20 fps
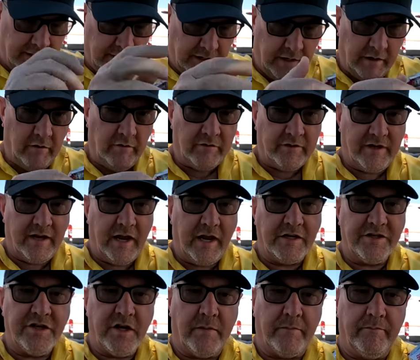and out
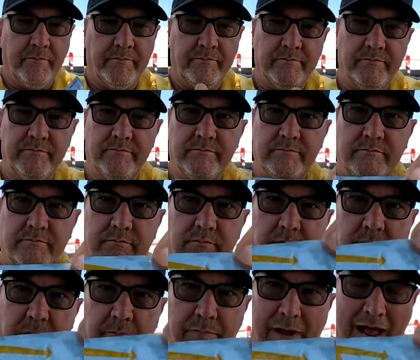ketchup
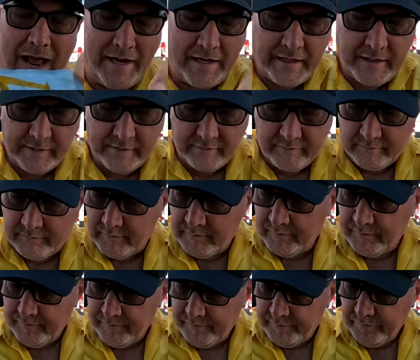packet.
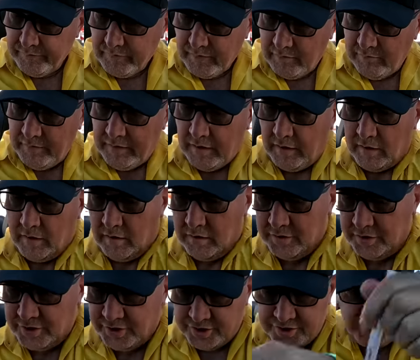We got
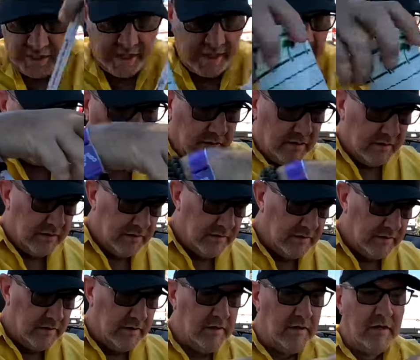our shake
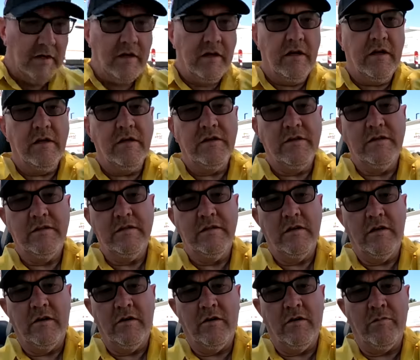
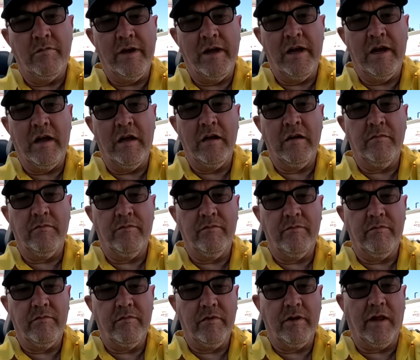Oh man, I am
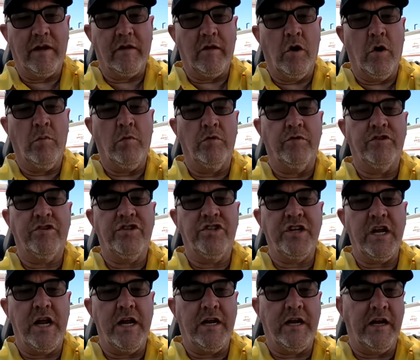like almost
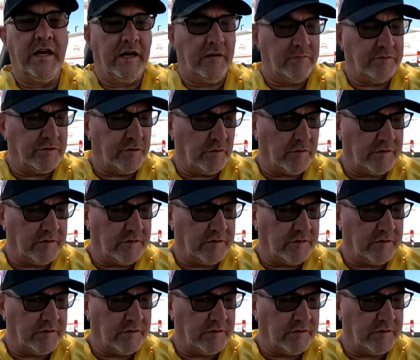shaking. I'm so